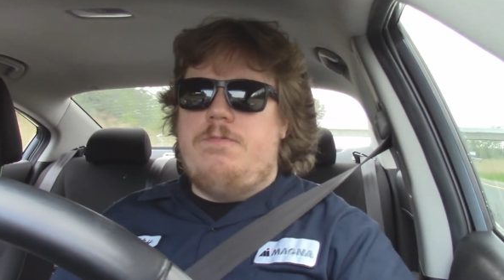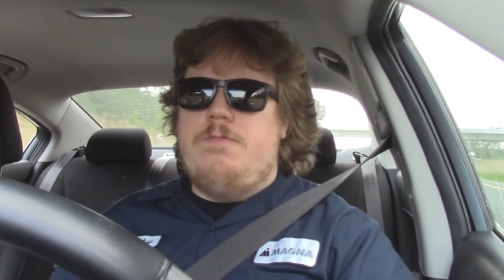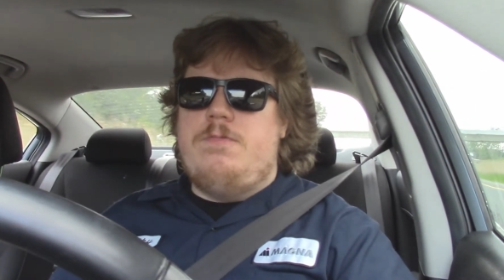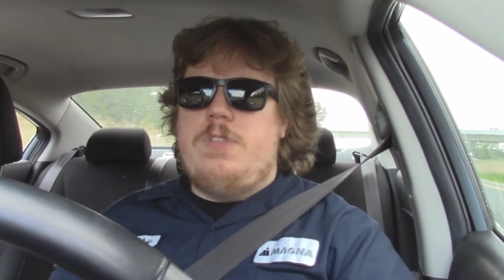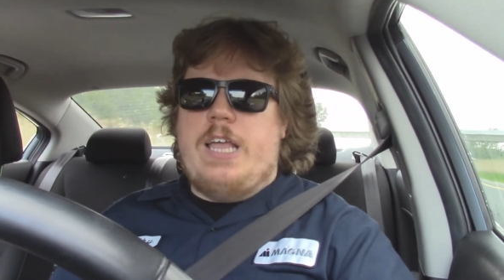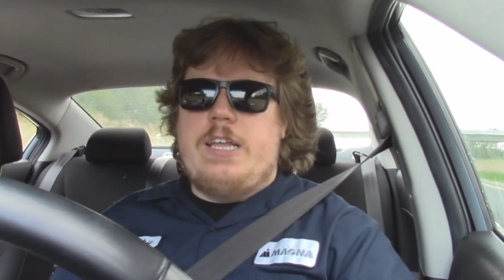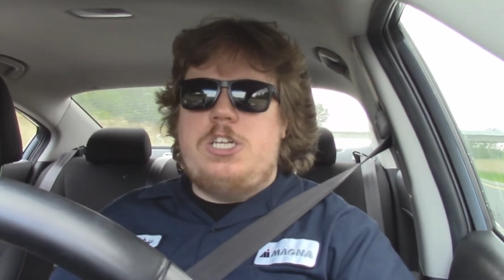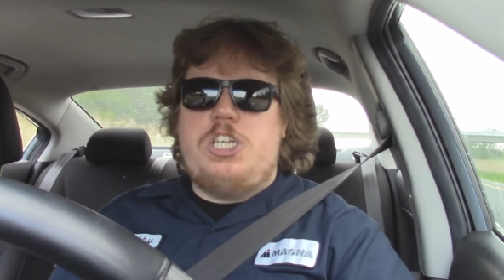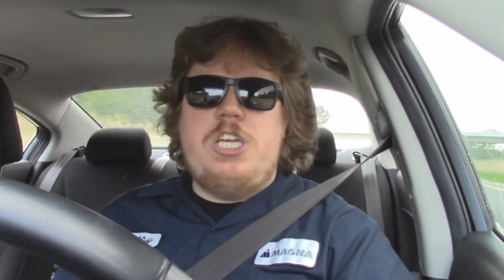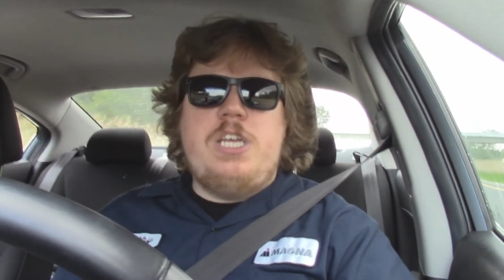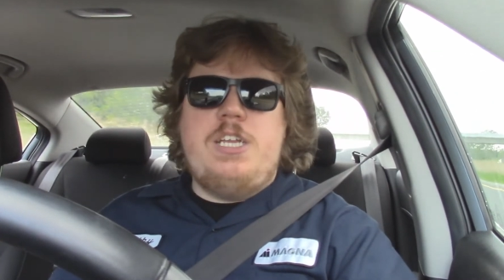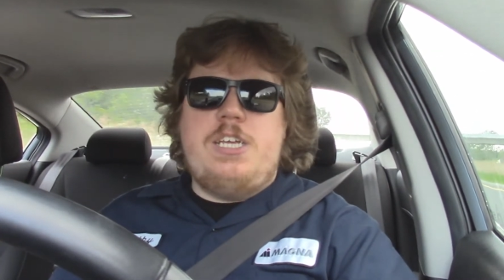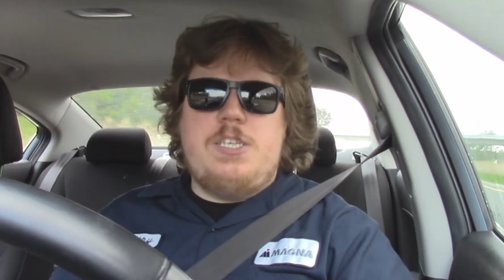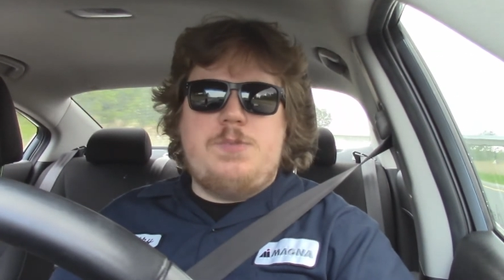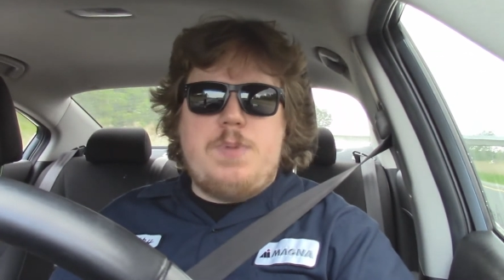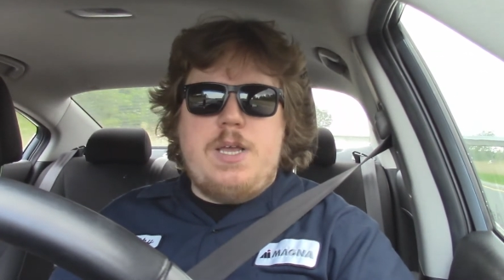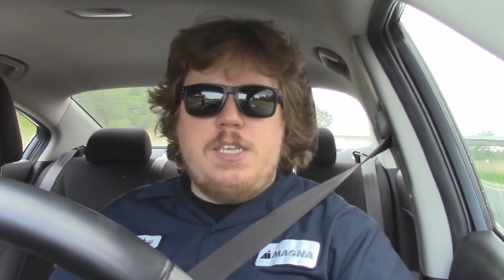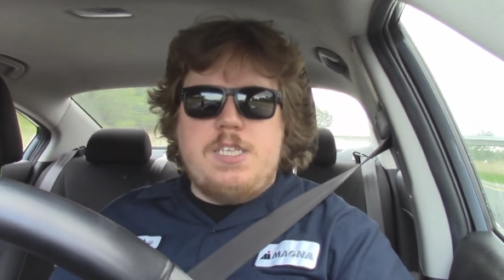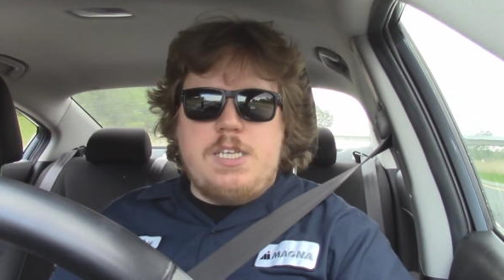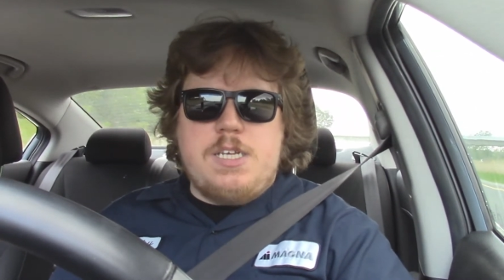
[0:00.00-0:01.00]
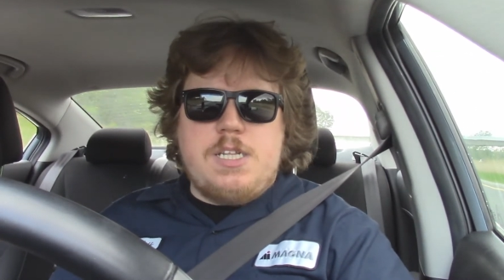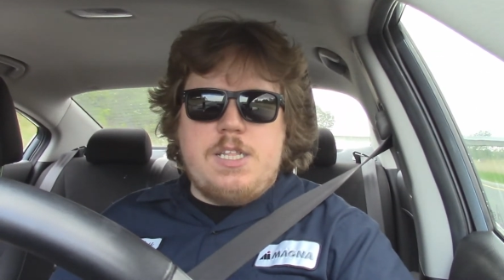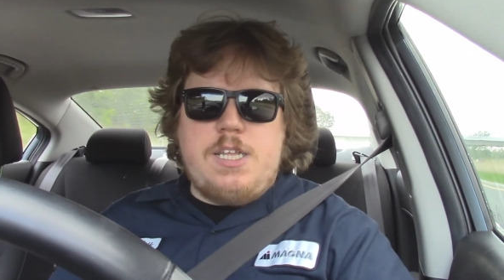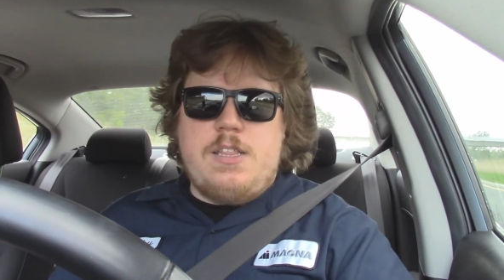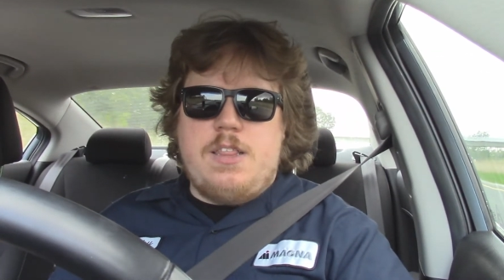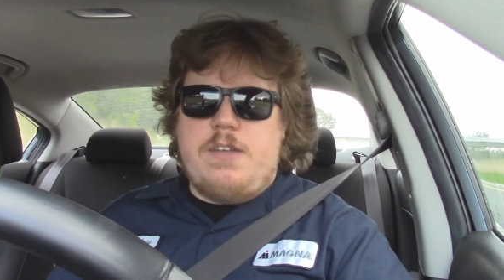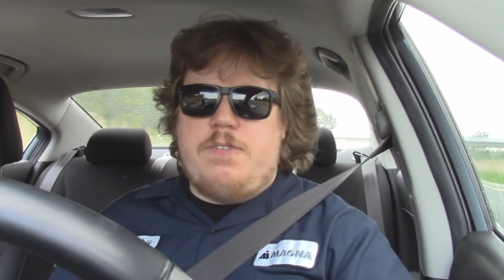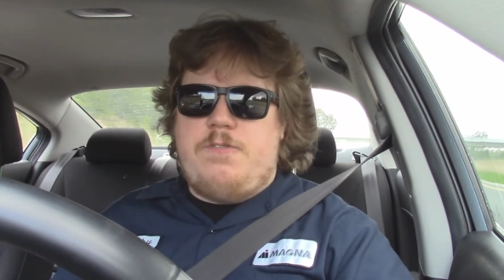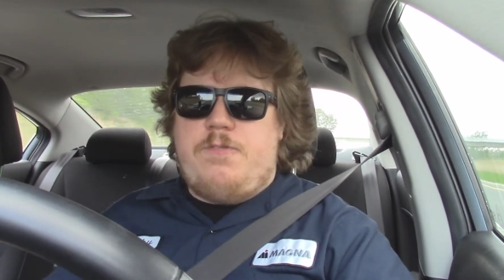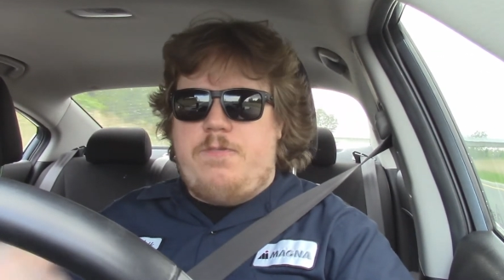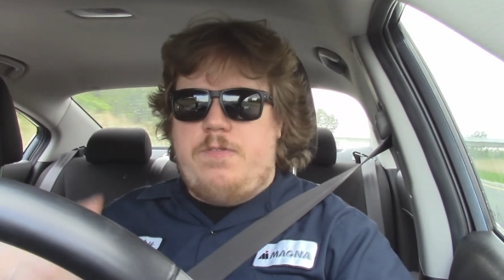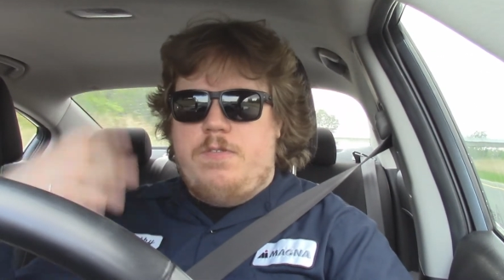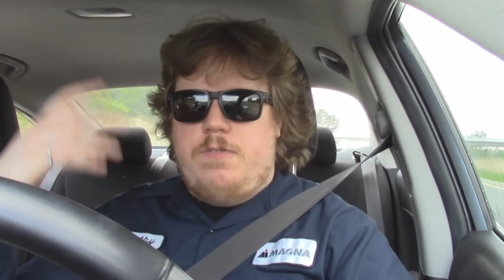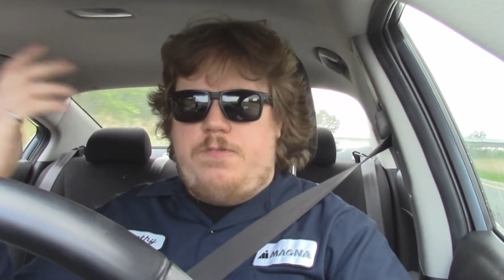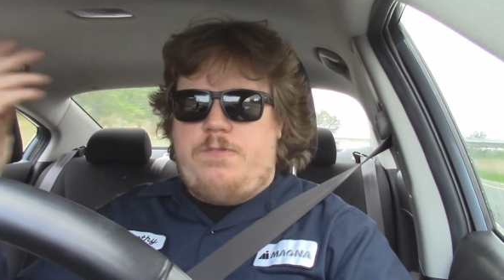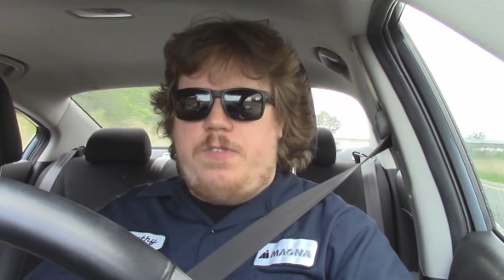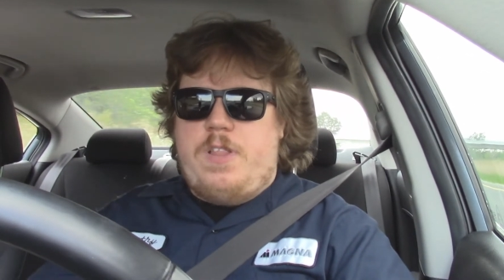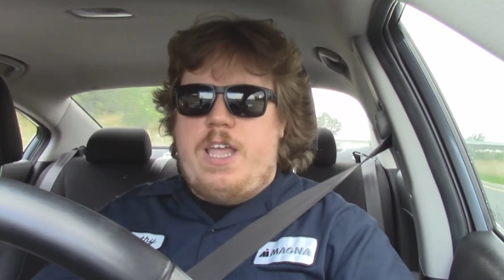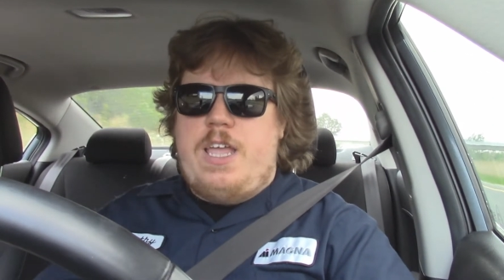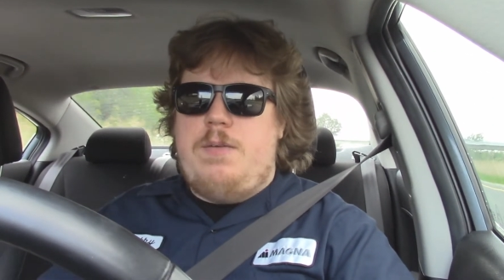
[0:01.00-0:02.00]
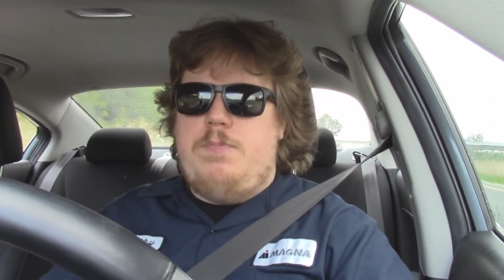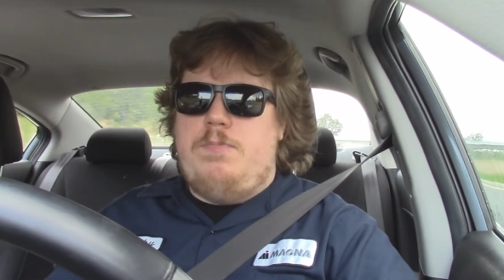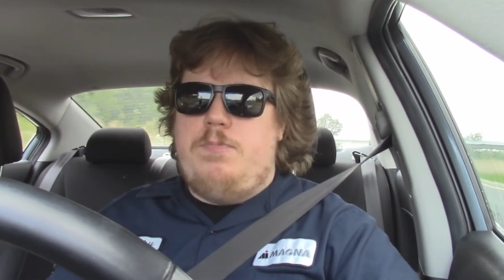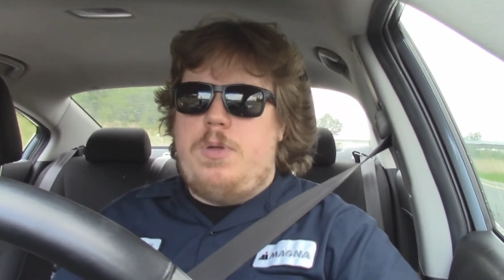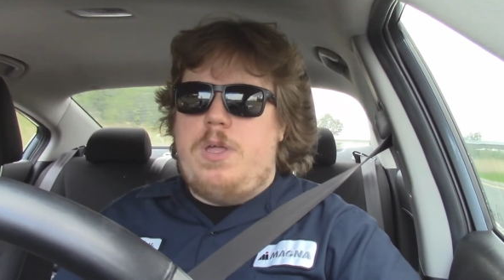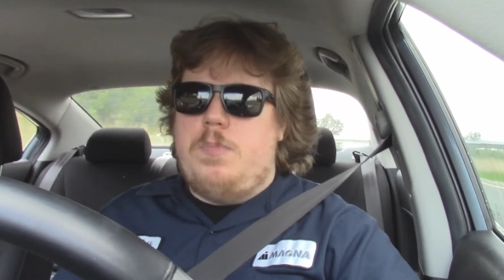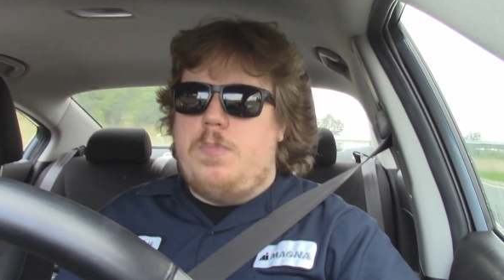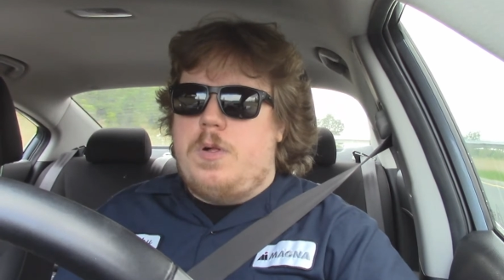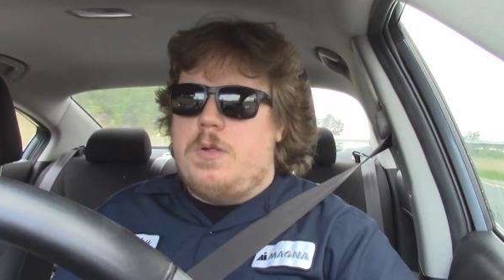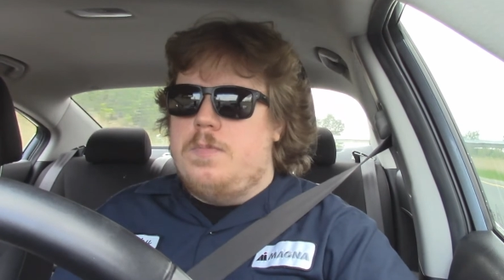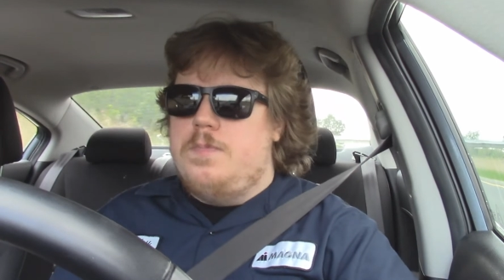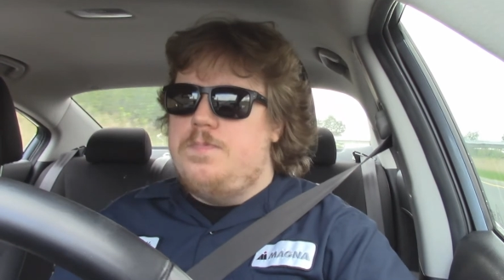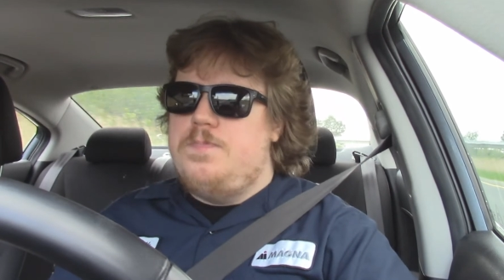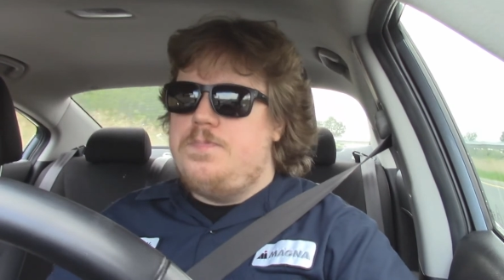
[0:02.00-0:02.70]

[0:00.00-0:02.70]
like genies, basically, flame people.